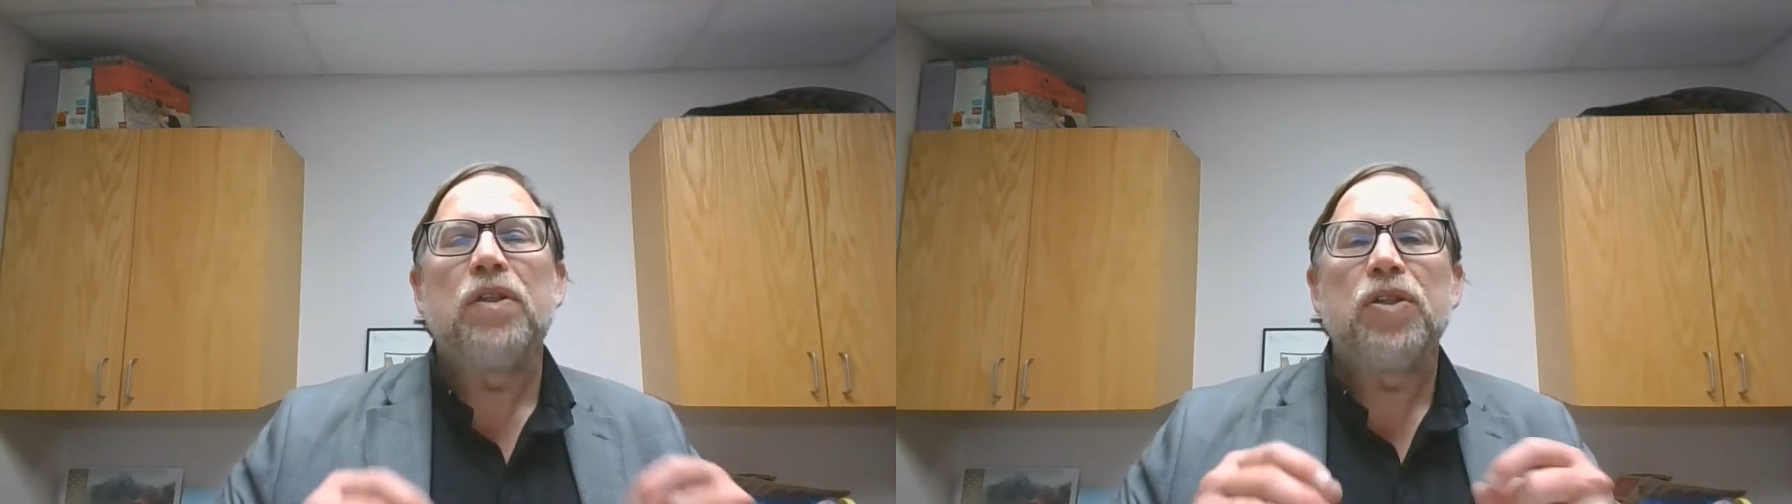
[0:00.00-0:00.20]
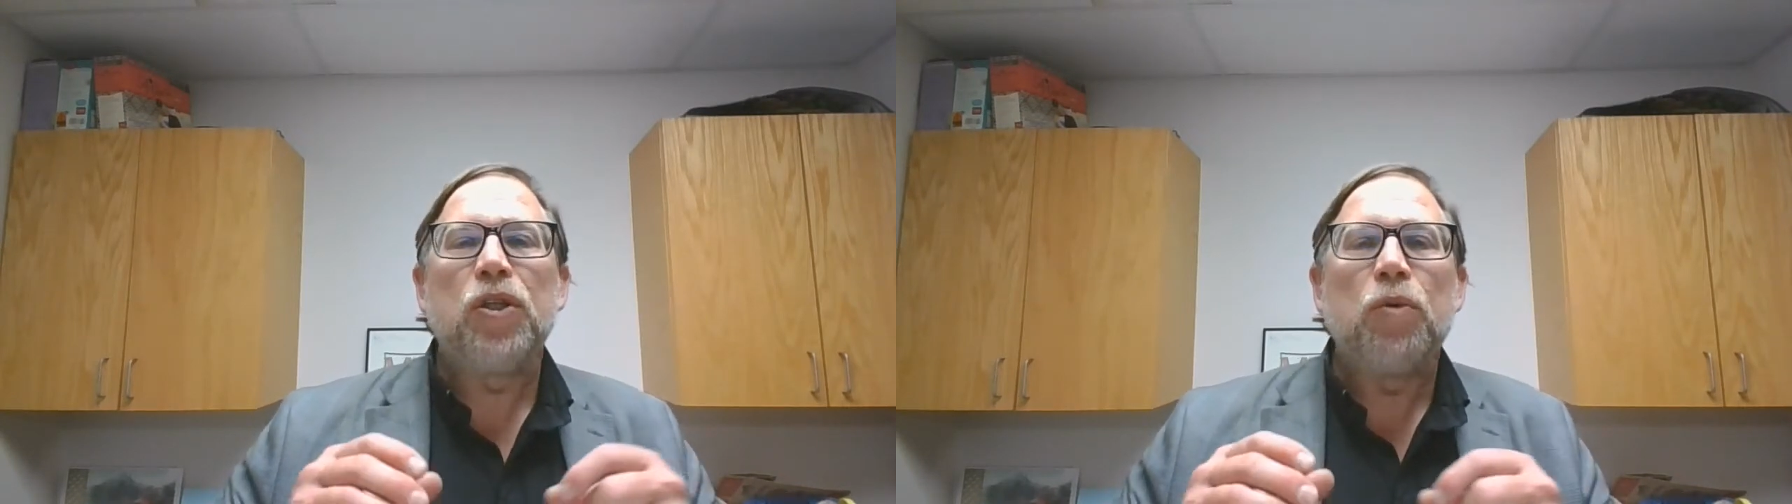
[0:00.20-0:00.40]

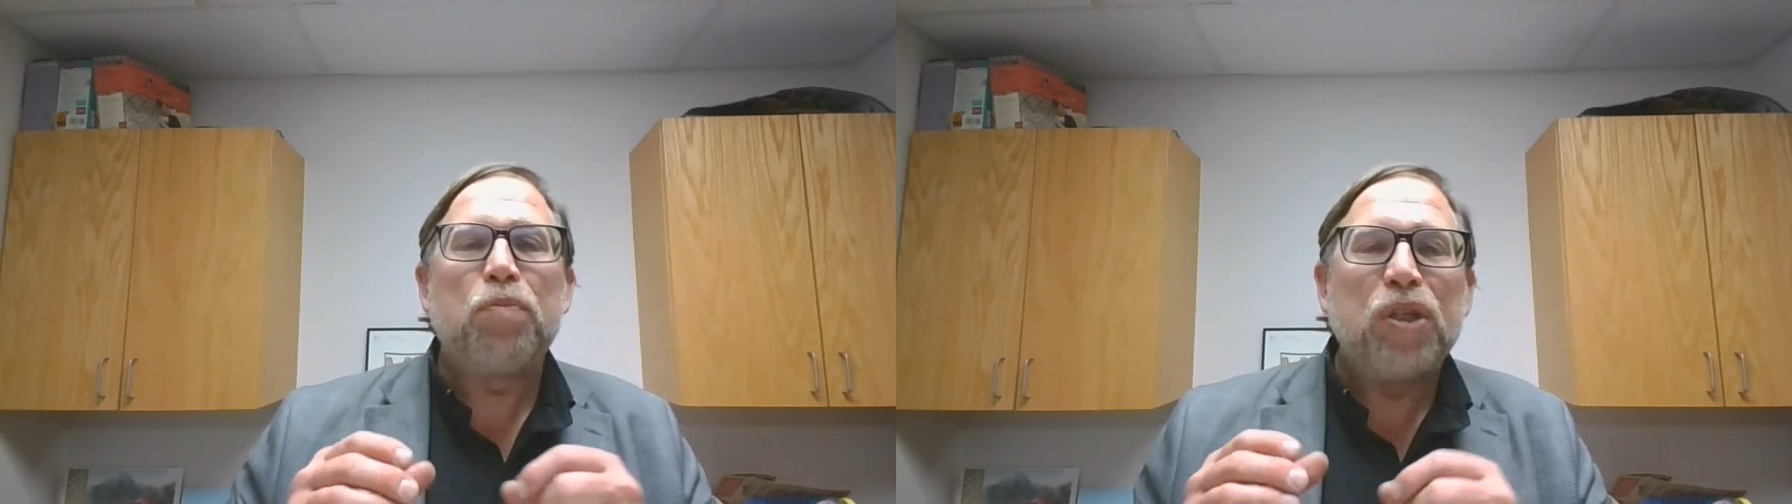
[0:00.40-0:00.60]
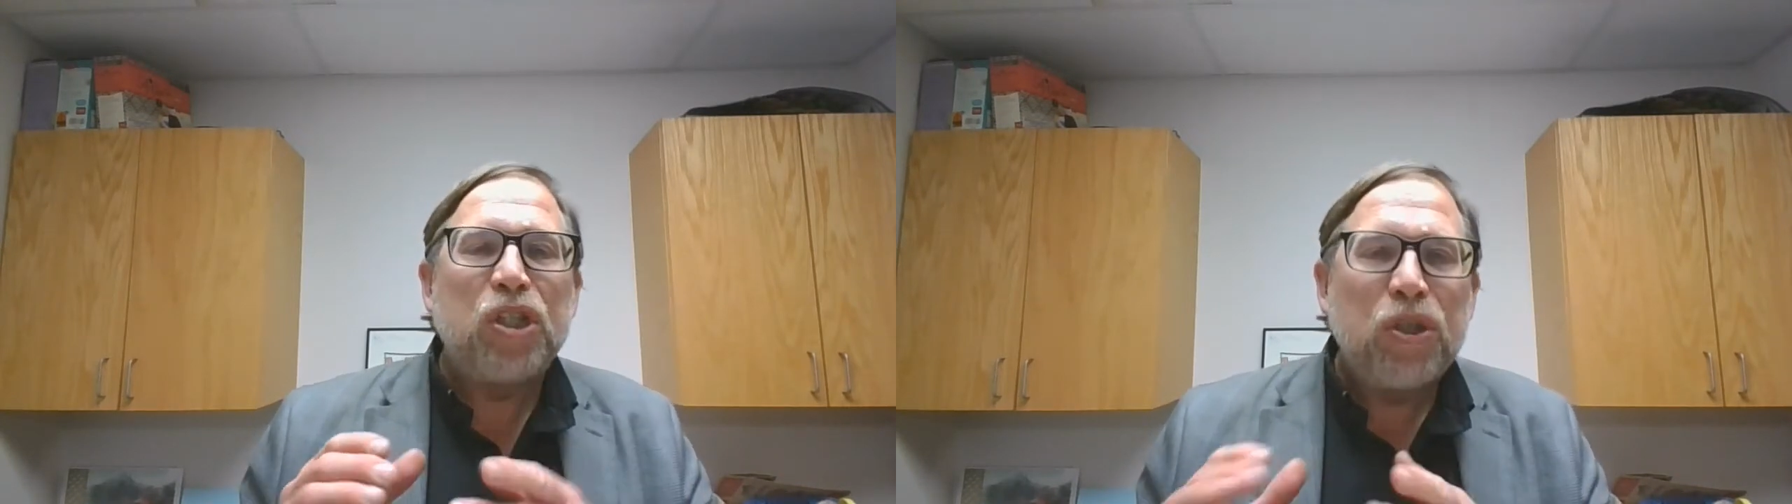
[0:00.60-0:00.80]
to
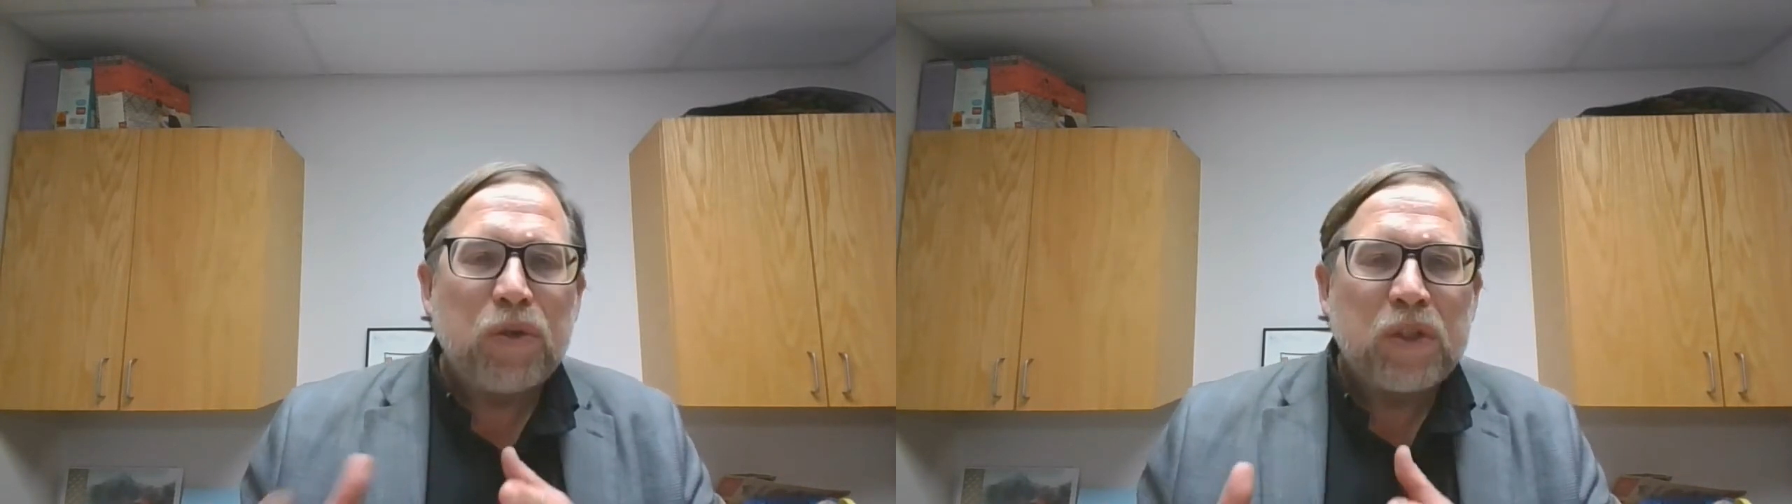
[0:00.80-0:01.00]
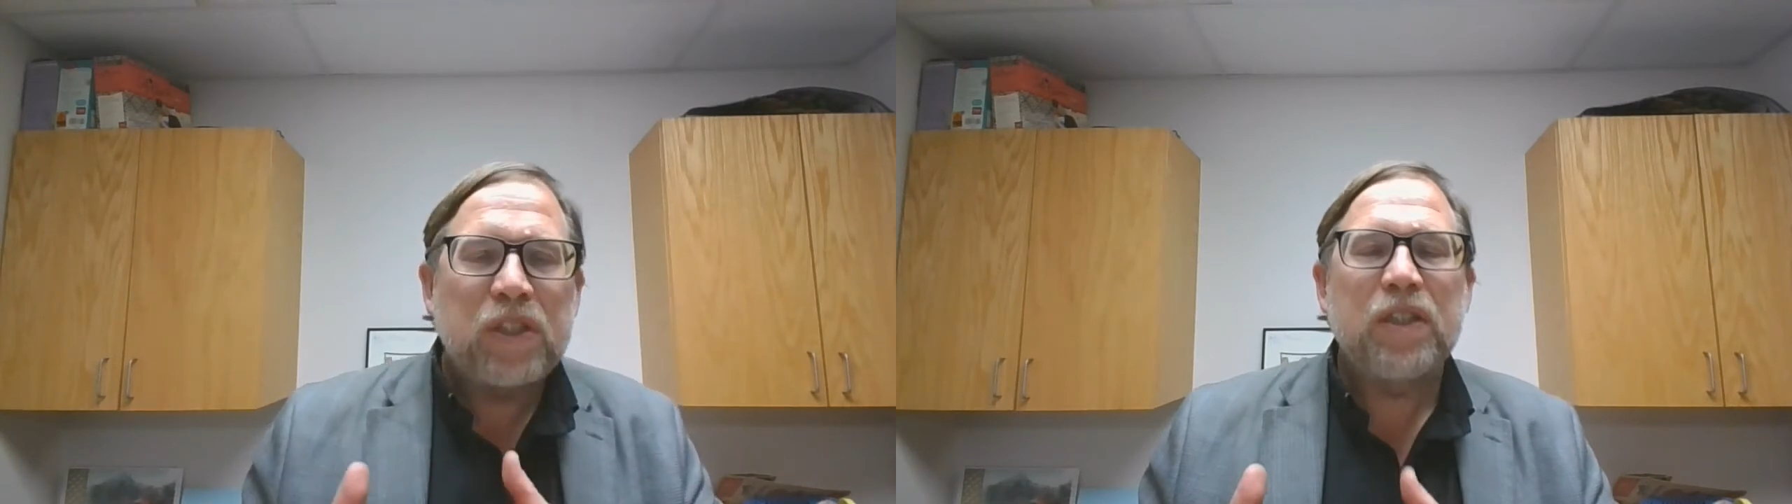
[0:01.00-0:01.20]

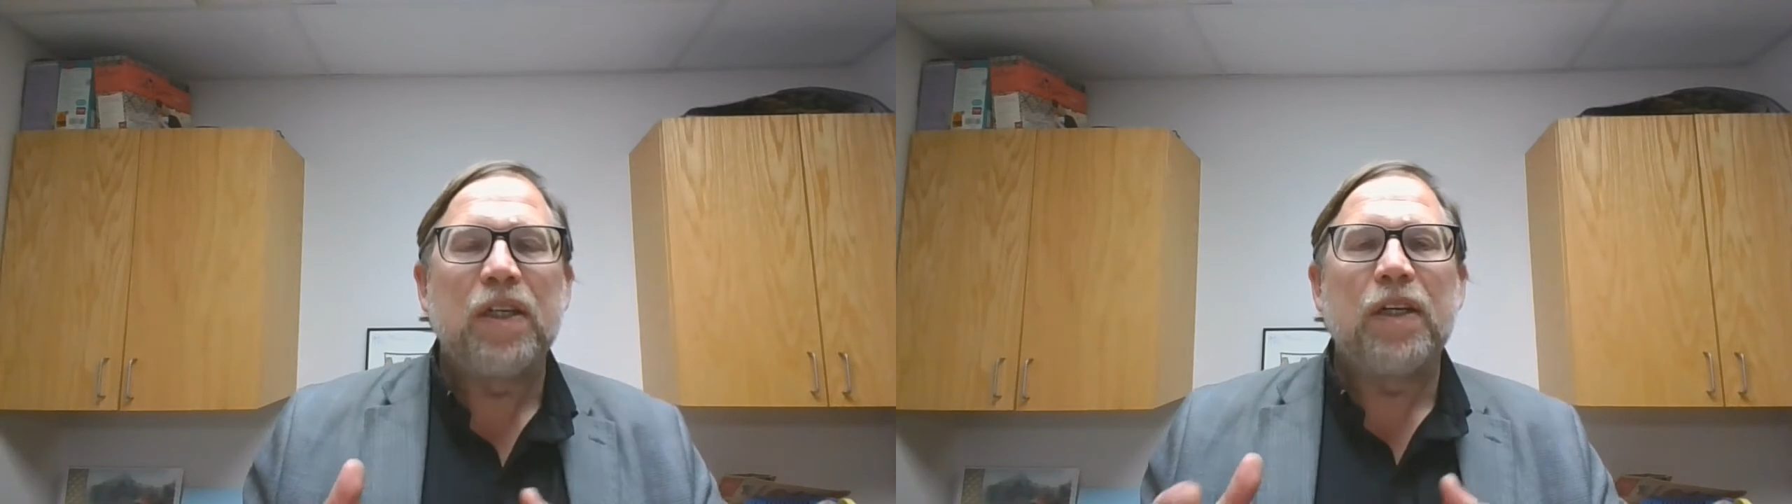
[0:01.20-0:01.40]
produce